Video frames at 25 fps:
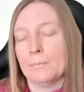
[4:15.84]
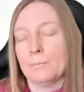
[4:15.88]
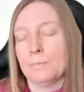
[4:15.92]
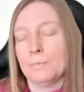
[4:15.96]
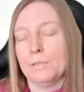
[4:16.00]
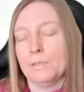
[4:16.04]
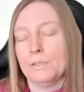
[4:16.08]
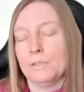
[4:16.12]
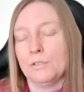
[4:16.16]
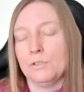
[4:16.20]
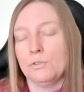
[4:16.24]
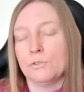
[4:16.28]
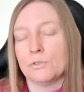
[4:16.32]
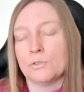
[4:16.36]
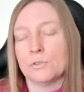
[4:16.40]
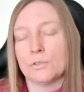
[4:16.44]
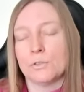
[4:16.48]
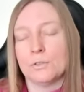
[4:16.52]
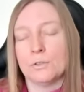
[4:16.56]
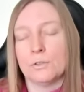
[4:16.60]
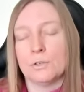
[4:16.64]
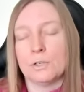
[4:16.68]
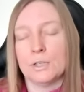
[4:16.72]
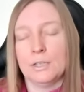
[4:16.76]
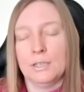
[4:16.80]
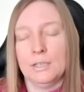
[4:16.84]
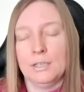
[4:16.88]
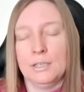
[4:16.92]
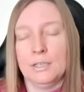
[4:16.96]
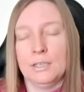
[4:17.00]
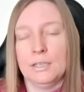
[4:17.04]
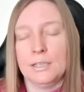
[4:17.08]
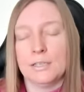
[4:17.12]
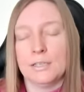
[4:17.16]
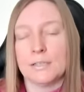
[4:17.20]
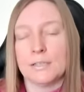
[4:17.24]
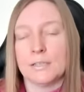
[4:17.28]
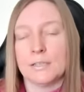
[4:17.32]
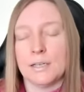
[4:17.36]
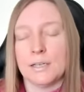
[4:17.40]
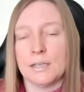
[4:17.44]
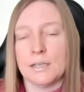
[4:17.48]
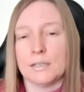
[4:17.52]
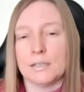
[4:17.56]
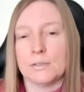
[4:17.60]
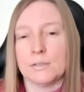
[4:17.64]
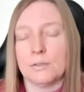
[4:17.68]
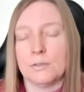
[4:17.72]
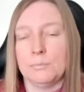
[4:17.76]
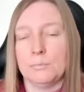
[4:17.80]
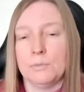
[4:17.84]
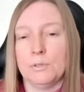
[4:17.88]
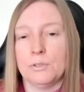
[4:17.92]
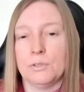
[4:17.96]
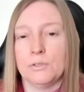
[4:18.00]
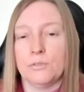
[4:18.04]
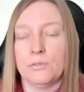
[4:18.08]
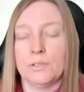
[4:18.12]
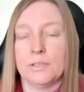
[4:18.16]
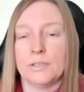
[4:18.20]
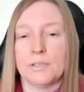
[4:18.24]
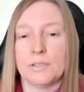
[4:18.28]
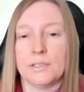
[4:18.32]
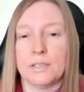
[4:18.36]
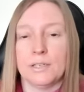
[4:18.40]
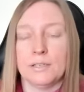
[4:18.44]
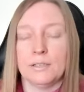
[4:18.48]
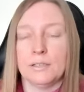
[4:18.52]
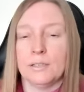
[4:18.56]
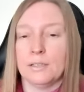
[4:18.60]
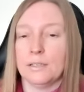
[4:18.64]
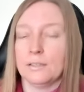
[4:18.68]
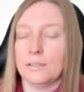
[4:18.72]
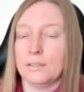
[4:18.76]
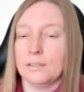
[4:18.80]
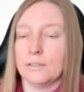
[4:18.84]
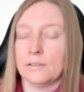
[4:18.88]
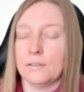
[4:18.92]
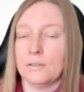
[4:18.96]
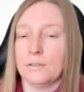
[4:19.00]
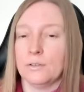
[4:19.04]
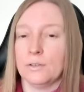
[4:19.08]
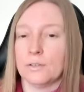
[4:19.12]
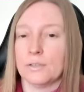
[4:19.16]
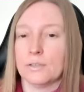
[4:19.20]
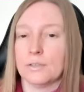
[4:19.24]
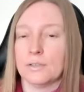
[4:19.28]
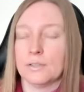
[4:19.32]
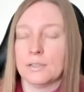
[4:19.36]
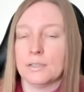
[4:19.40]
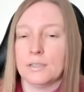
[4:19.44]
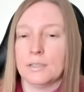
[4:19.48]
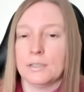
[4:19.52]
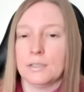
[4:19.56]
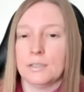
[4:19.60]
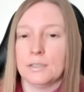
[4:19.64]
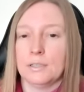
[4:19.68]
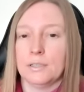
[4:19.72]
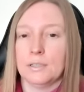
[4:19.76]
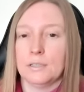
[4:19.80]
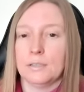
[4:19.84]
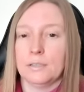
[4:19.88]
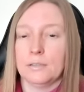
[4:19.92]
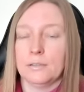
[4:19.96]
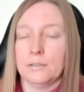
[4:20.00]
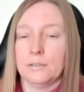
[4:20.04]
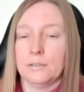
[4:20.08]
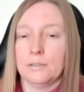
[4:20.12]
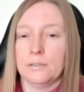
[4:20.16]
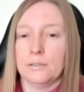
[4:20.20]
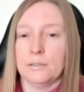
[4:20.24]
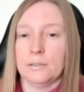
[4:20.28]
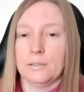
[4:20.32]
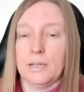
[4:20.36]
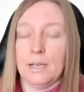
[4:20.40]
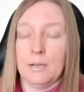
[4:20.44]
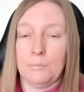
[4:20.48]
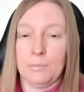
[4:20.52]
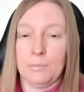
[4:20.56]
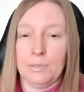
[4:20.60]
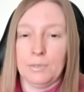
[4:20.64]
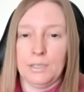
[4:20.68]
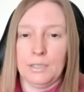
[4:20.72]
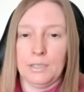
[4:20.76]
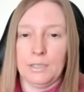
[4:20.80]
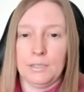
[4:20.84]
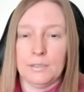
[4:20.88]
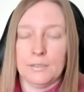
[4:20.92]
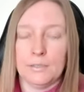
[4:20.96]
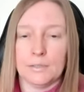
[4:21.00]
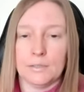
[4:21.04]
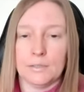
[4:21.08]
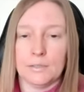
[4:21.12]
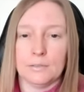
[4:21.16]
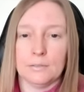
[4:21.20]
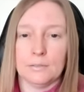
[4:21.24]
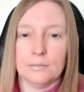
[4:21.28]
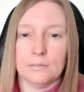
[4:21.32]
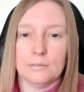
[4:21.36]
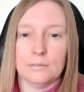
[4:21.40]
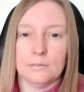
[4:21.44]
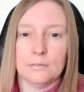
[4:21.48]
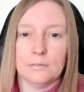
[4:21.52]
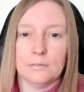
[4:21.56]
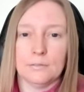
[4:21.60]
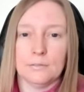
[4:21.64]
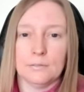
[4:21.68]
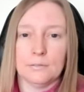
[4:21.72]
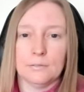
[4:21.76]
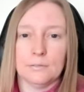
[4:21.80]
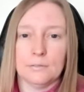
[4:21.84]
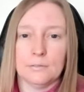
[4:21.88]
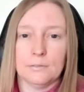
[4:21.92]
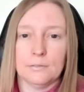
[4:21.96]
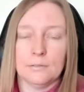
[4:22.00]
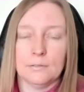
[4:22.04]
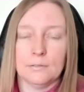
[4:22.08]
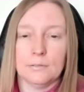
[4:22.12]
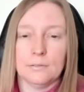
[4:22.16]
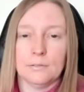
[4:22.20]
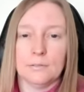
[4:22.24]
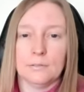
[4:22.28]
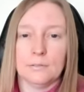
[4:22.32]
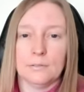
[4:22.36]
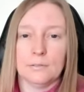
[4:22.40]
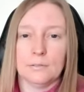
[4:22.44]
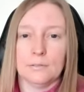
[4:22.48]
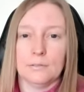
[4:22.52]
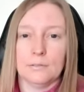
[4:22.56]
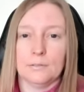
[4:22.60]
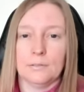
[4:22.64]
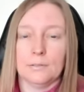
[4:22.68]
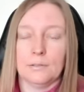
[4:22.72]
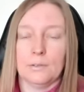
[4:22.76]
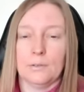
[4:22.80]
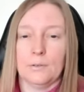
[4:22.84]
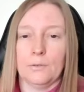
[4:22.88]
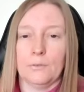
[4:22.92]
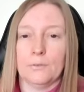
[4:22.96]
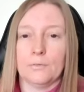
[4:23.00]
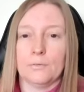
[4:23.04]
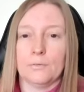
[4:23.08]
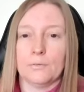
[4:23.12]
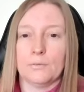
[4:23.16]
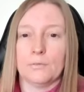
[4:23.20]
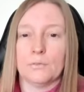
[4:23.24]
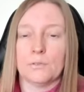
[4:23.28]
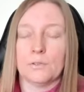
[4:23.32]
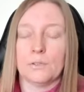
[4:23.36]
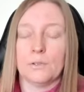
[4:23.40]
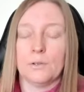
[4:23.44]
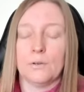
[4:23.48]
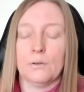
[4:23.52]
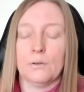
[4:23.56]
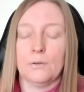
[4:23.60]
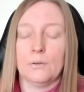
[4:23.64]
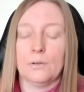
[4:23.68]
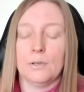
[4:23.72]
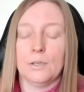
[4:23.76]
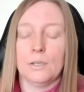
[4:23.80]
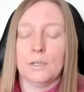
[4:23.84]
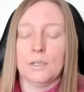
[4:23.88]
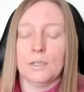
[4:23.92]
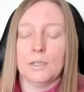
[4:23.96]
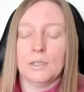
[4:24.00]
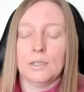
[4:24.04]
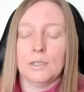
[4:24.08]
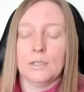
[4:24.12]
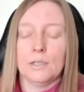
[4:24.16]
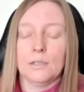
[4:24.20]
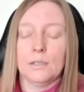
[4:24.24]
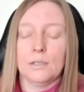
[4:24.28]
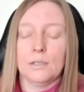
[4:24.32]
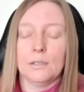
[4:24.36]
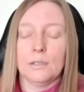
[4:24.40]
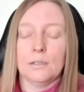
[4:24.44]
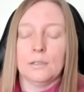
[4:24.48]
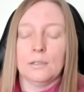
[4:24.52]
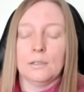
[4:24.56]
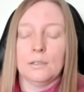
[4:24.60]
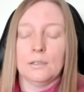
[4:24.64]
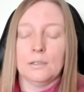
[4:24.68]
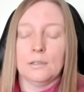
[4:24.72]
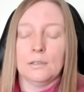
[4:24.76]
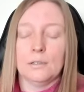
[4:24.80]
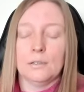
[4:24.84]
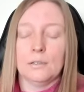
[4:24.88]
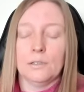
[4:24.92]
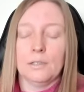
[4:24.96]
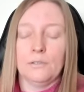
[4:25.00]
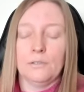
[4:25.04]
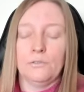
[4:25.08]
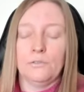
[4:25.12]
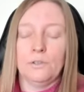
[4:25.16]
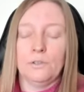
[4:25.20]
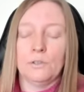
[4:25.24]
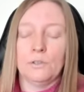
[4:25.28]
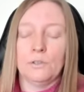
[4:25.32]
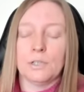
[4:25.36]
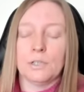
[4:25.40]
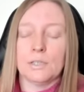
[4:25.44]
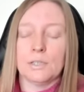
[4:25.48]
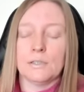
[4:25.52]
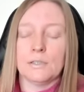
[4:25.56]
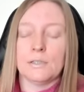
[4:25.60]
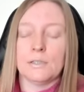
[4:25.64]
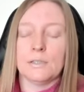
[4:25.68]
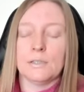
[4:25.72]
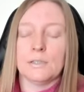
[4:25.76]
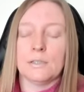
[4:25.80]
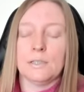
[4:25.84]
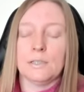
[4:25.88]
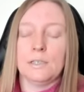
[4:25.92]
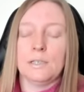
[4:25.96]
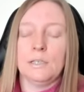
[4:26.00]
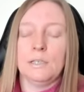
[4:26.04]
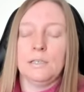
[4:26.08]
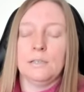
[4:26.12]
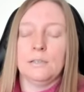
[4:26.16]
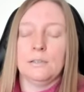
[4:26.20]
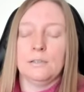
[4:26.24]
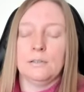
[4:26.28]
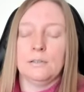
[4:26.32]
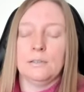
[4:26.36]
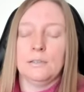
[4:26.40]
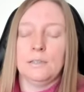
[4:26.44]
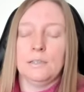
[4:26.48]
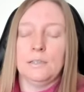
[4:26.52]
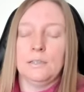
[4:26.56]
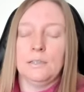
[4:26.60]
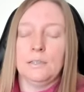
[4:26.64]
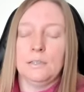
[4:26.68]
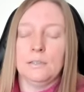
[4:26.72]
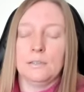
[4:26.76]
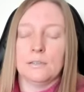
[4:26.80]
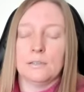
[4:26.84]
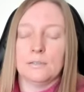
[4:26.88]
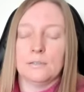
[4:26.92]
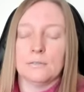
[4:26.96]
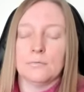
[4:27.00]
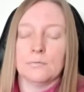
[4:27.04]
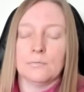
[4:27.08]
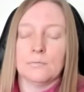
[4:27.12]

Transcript: But as you so clearly said, so beautifully said, that is not happening, is it? No. No. So if you can see the